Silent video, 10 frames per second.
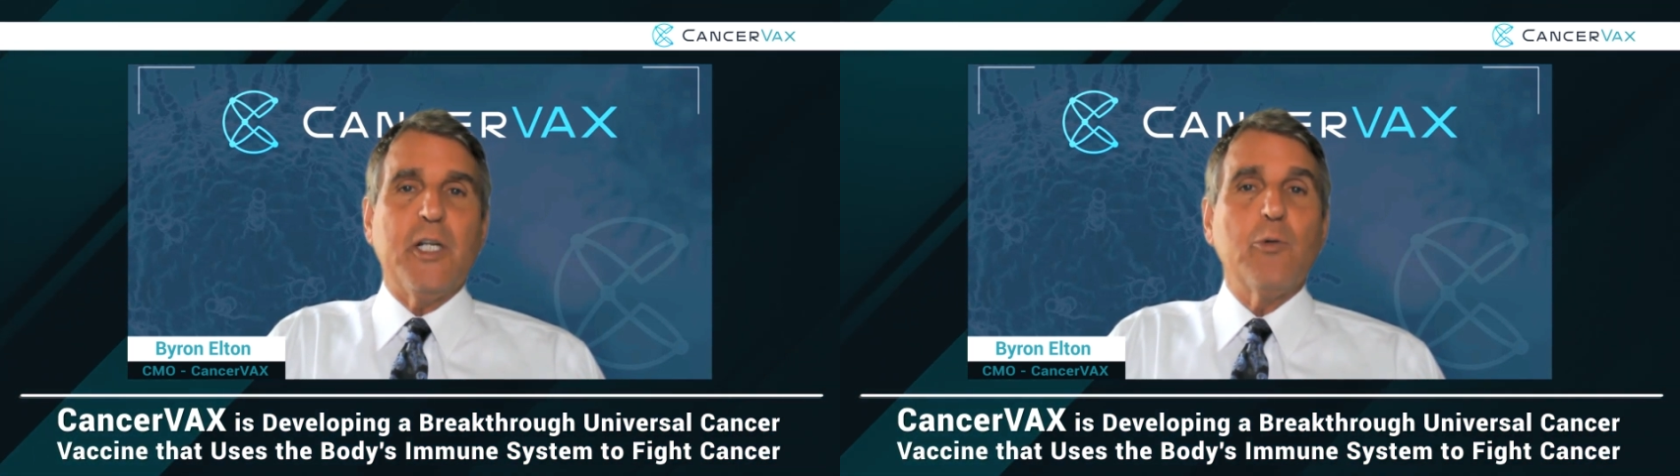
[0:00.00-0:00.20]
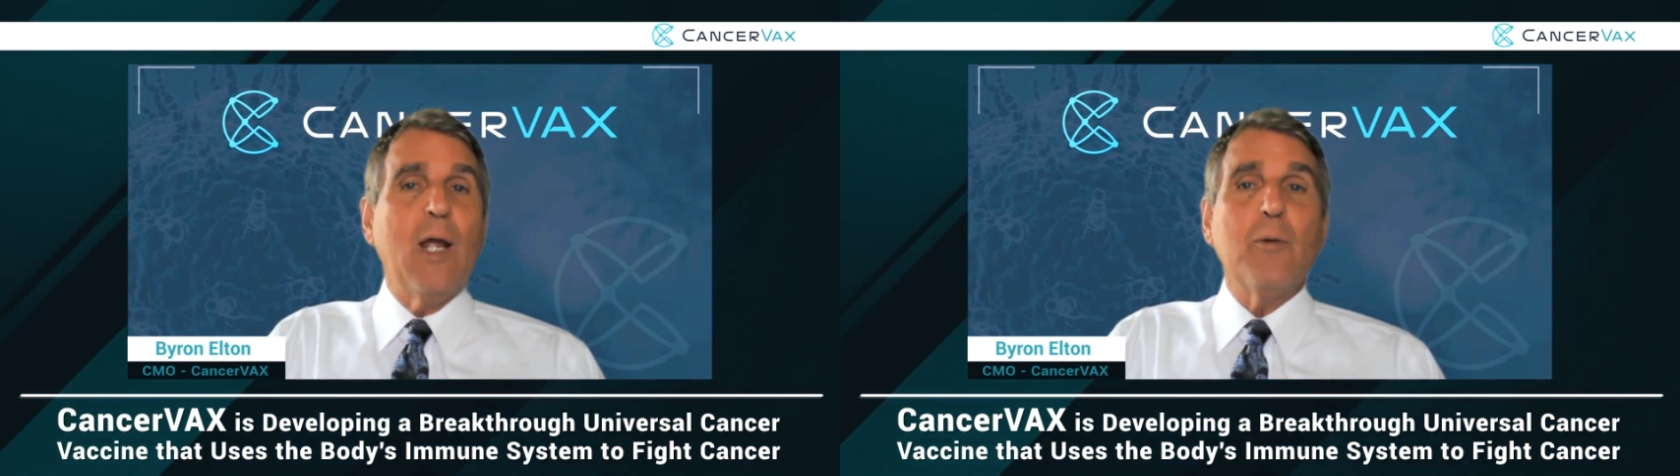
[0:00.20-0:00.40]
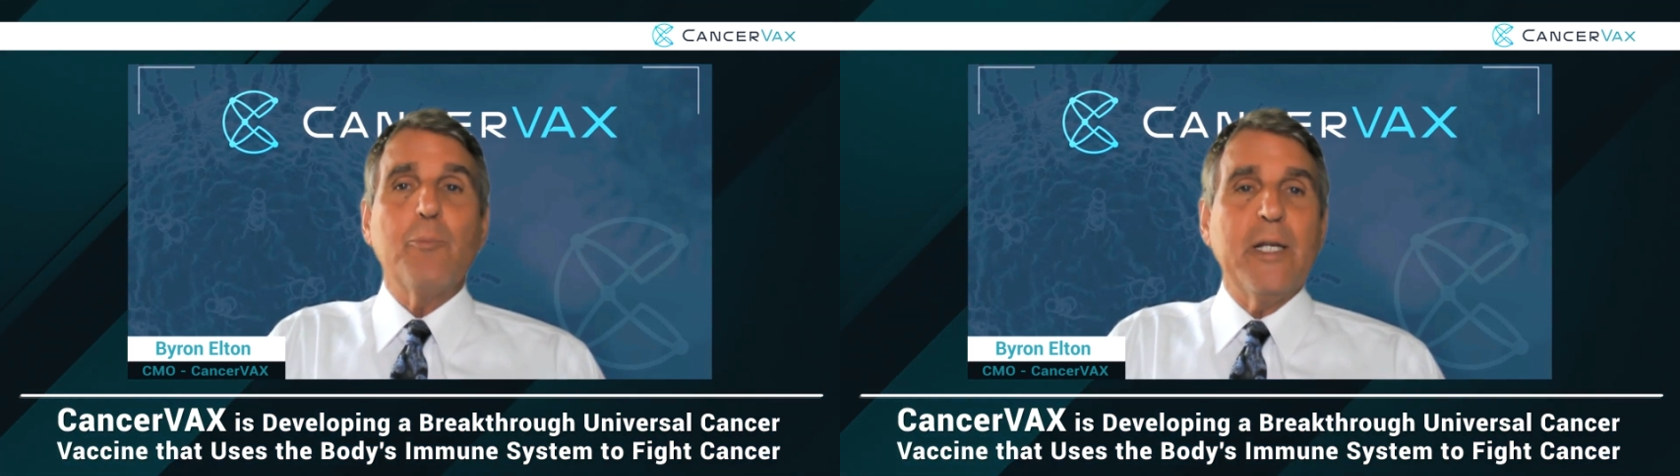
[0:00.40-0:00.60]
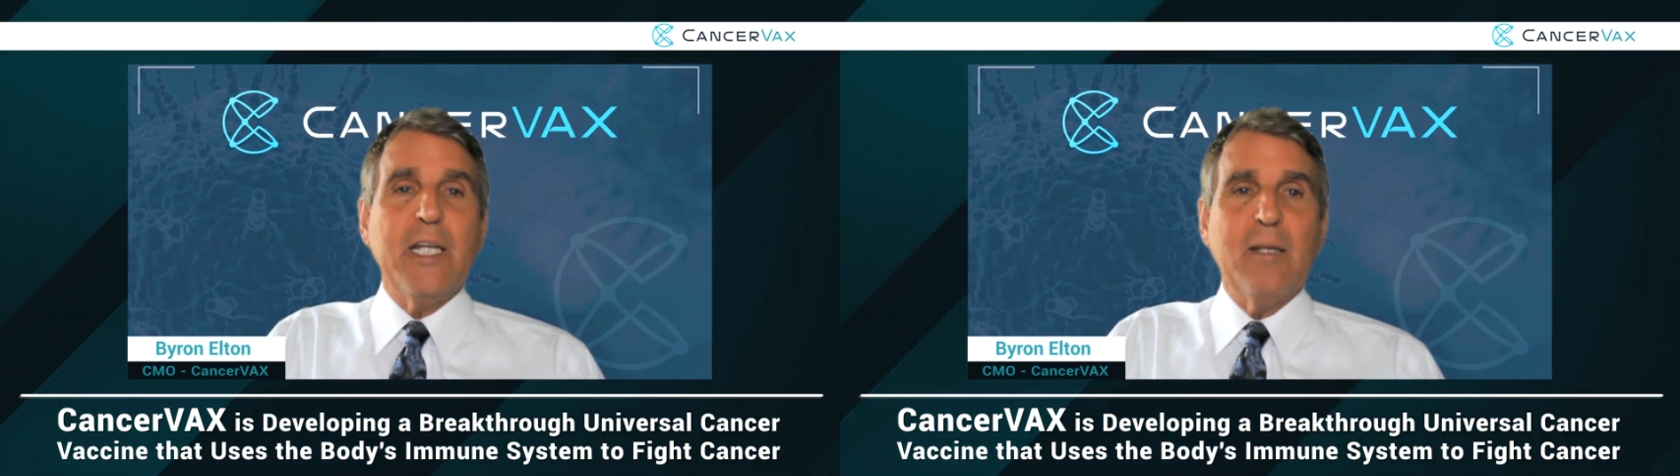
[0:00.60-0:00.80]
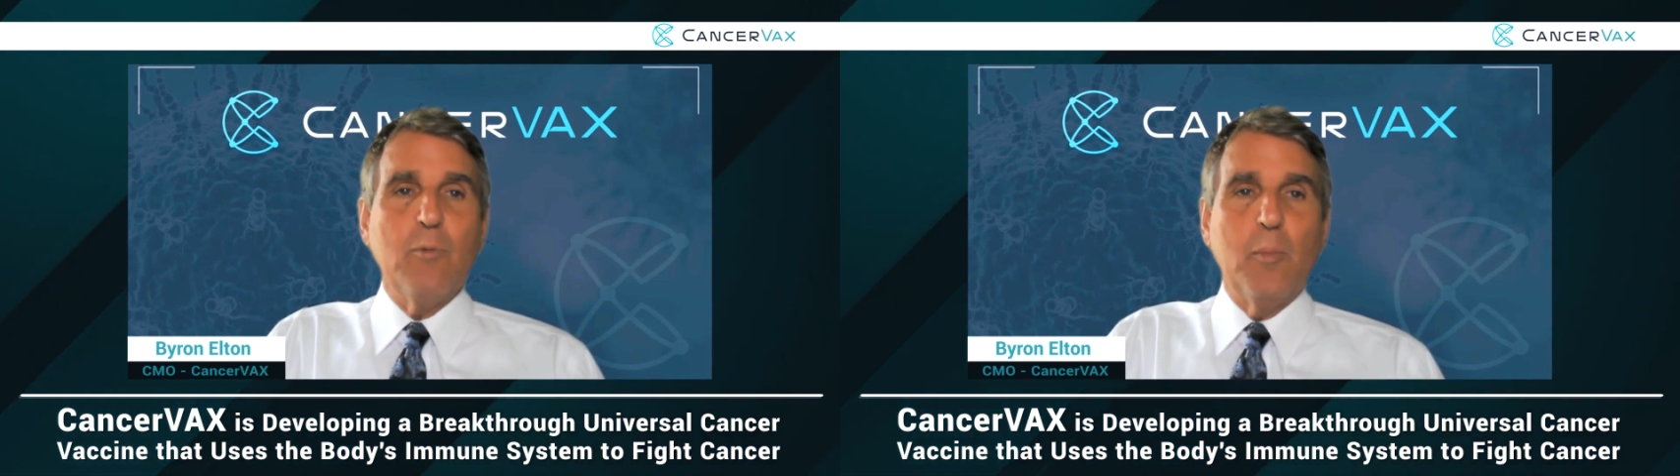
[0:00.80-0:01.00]
a
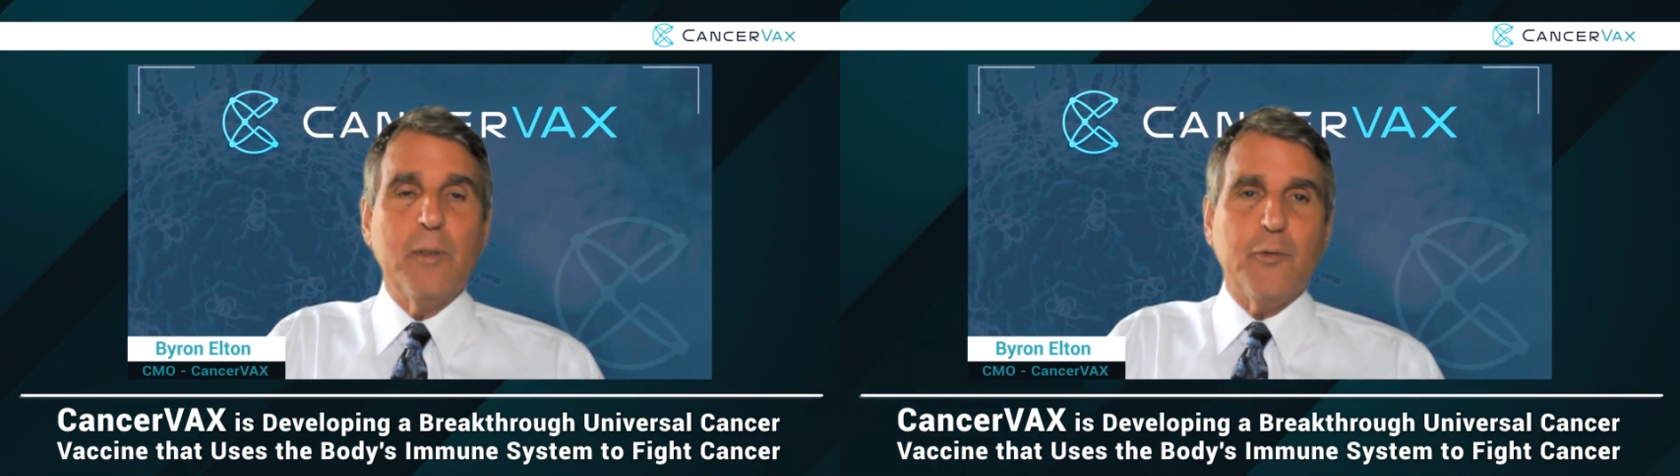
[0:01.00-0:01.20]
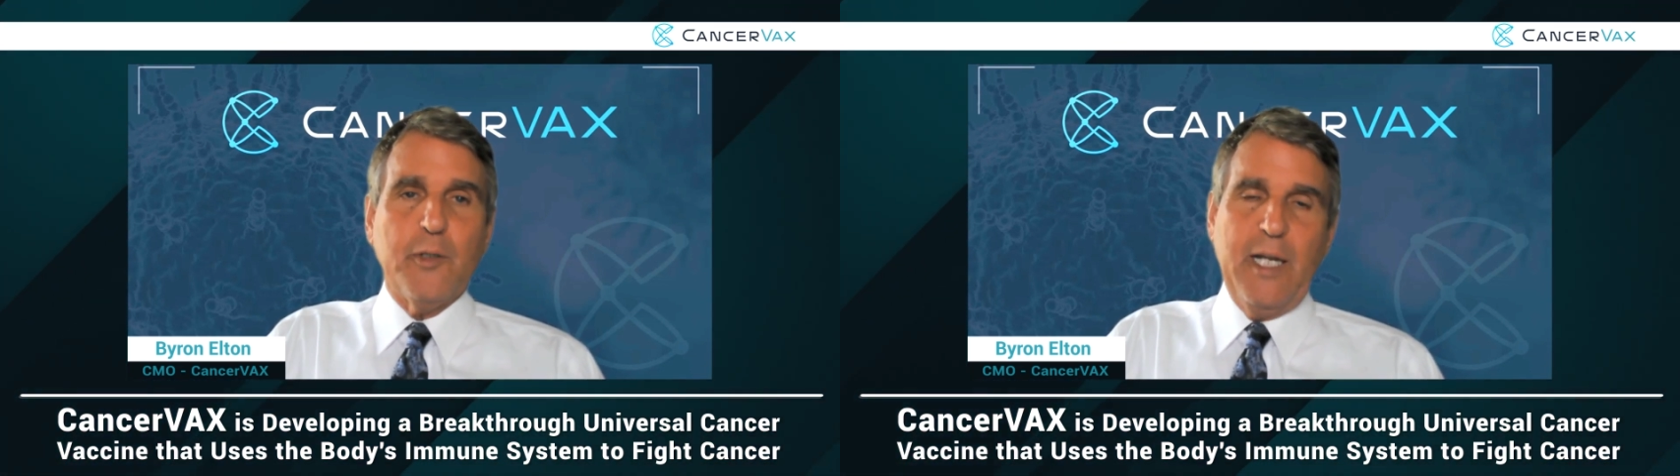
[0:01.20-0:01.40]
groundbreaking moment for